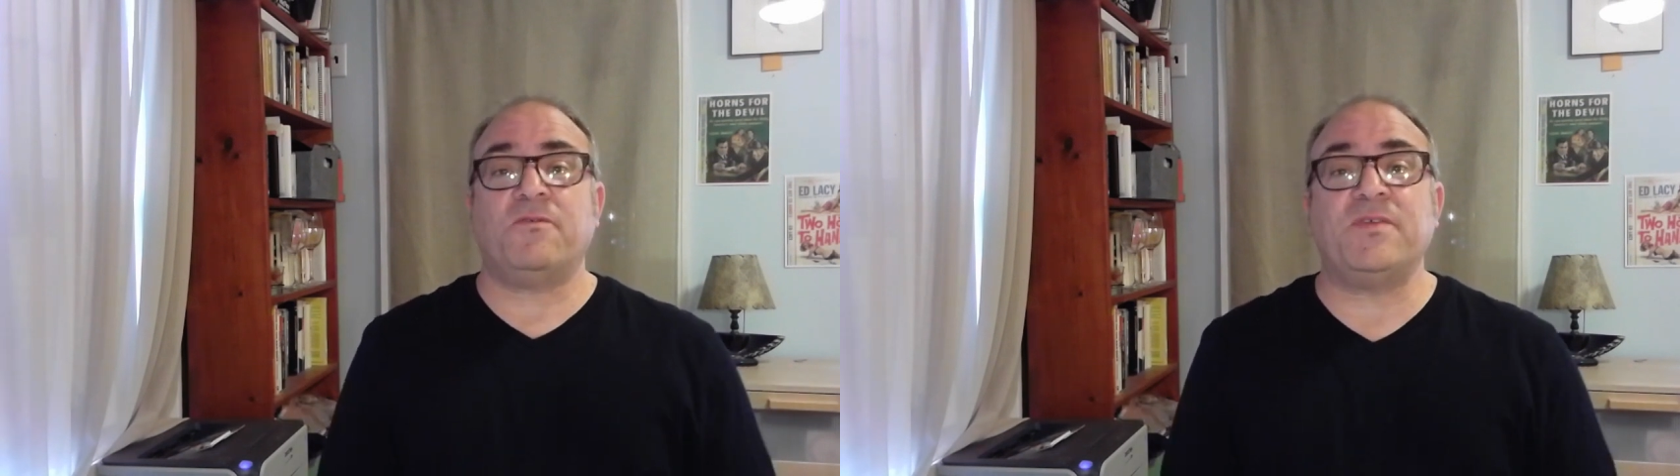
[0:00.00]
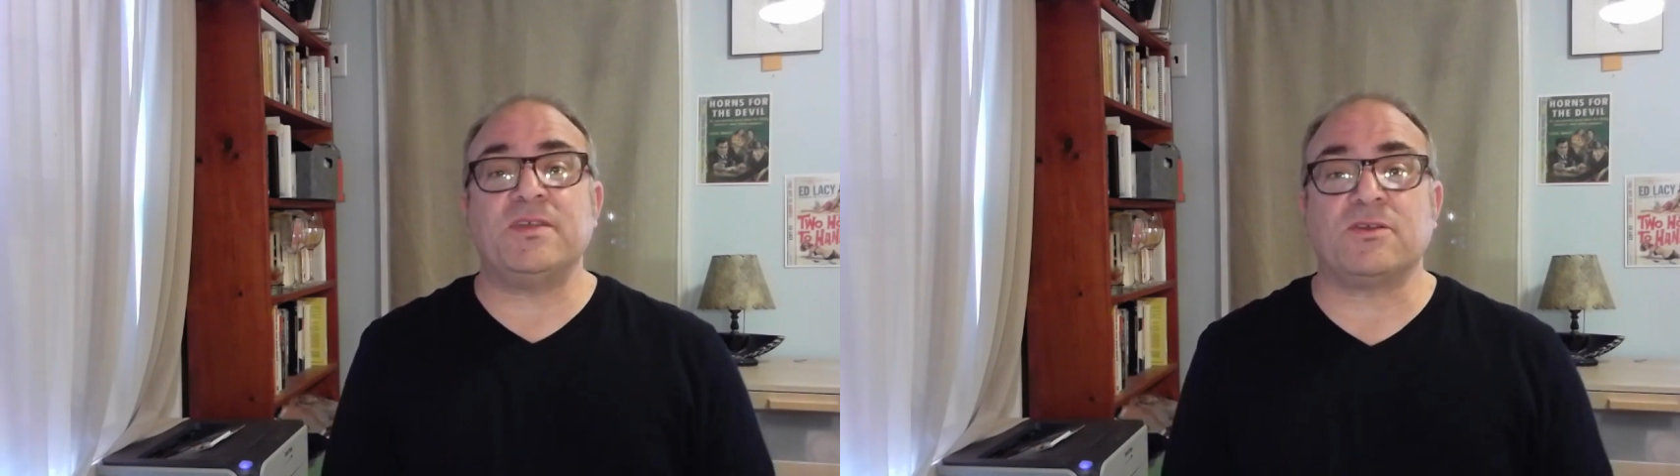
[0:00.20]

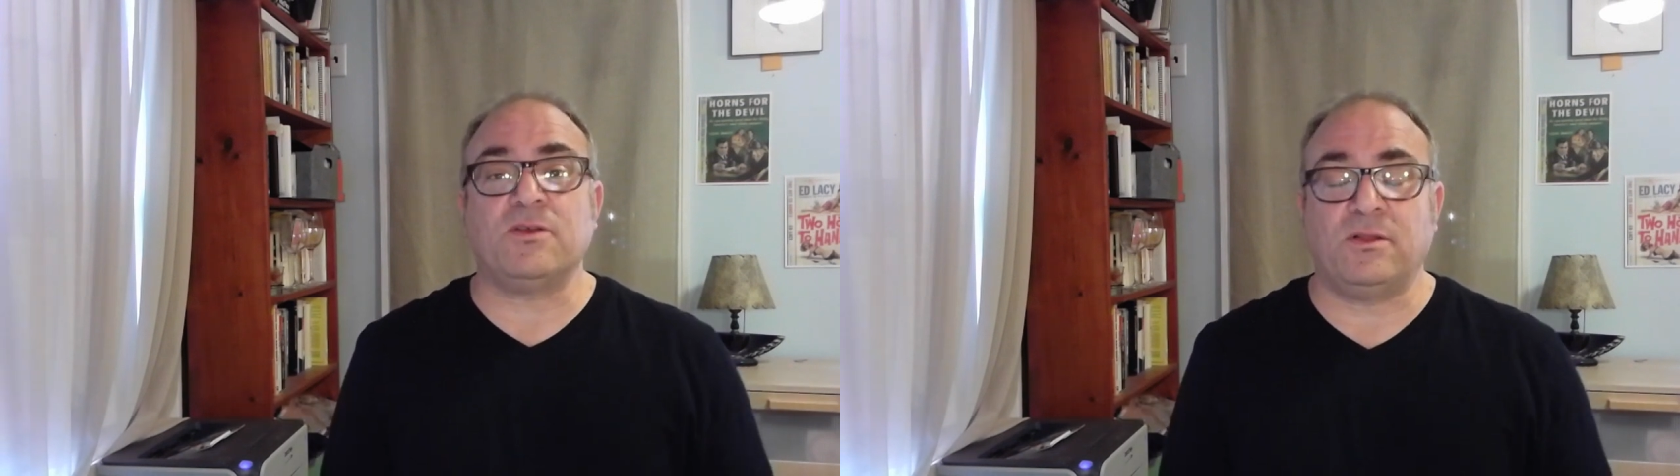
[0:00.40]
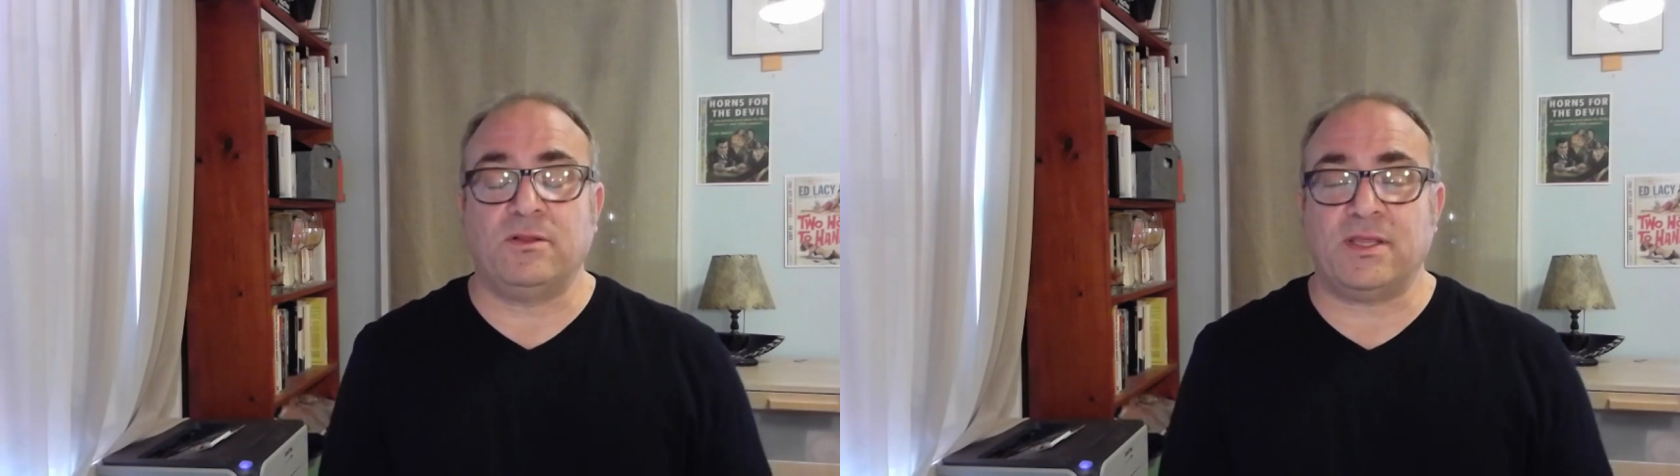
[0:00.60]

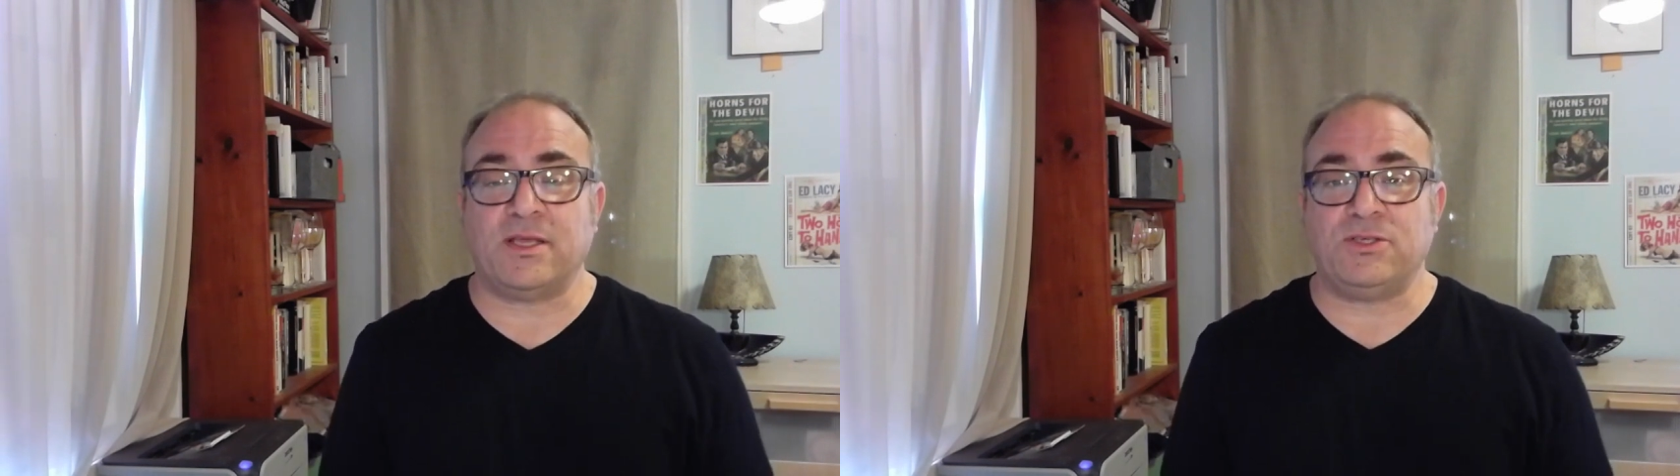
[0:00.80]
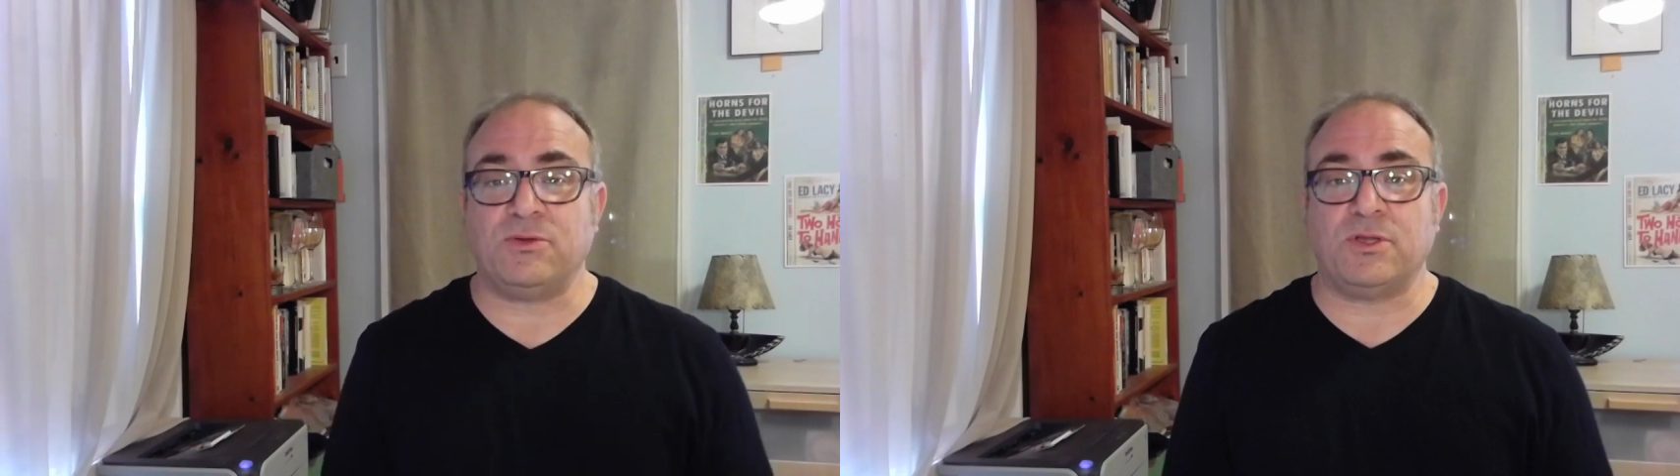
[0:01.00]
physical
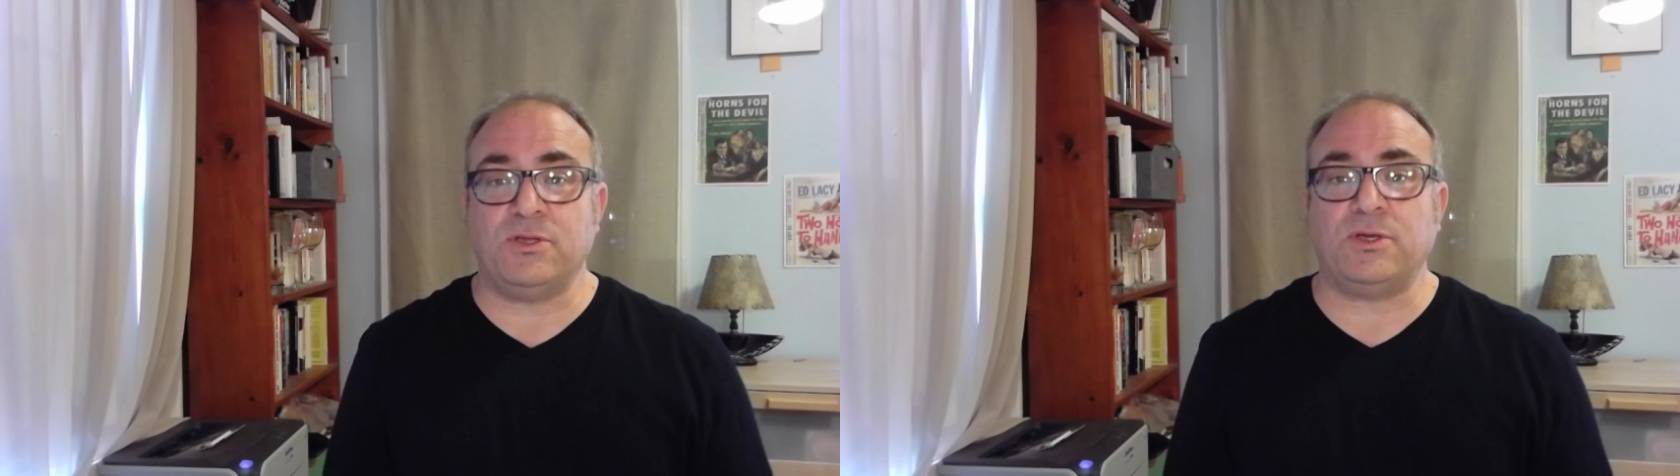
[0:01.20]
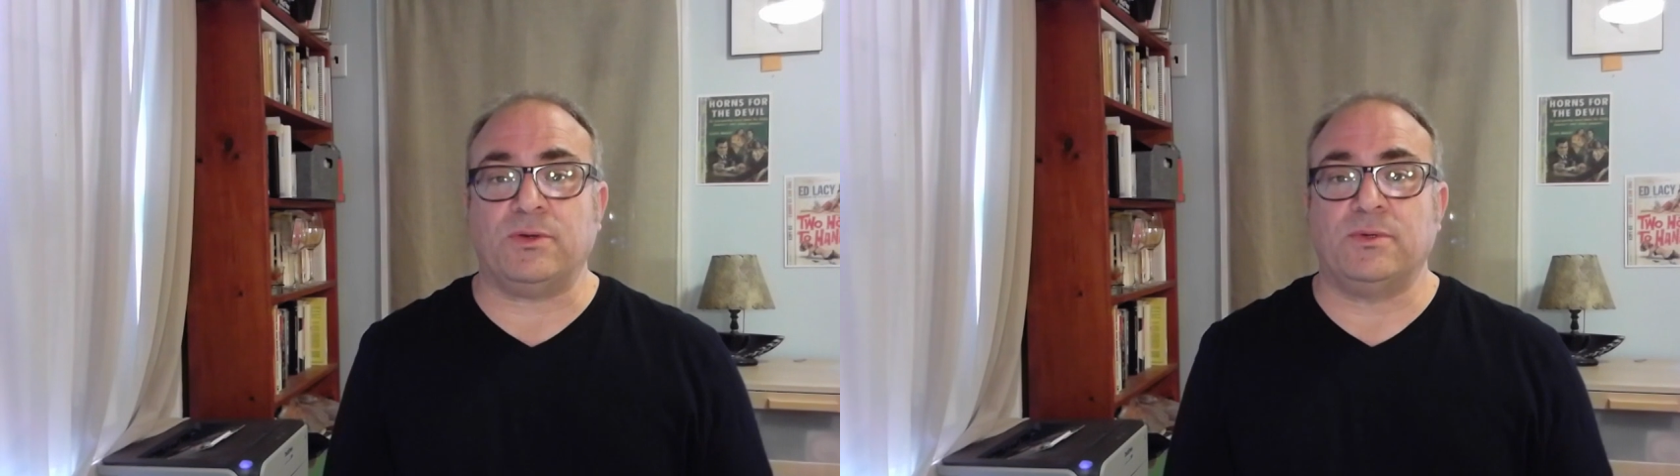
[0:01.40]
things you can
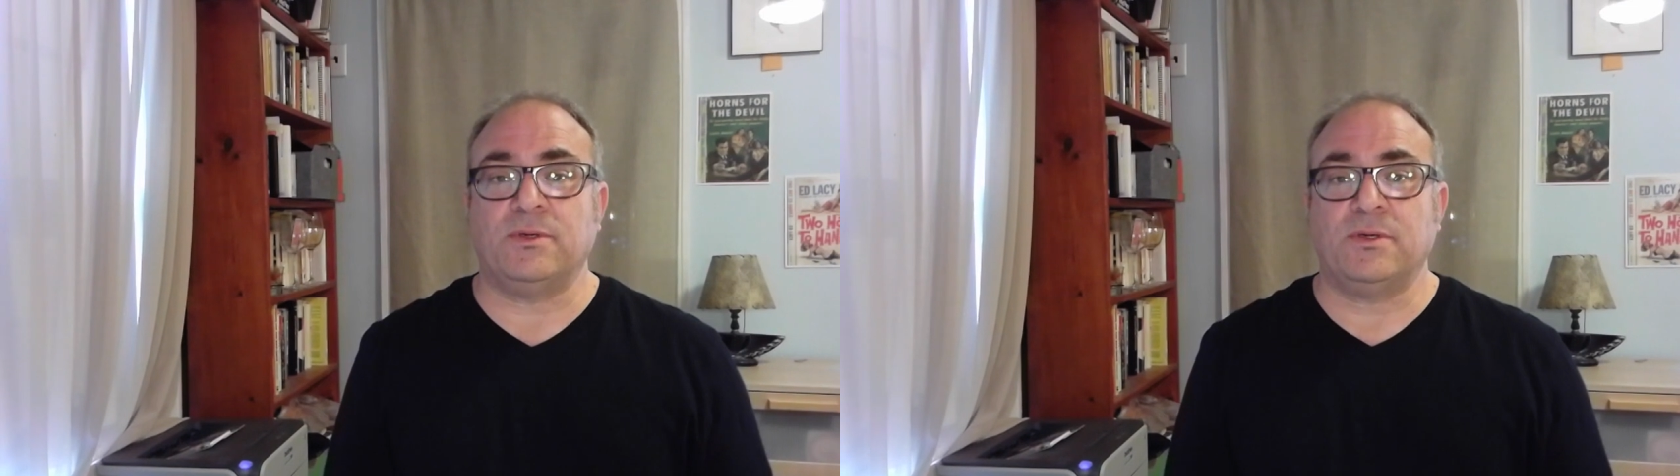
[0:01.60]
do.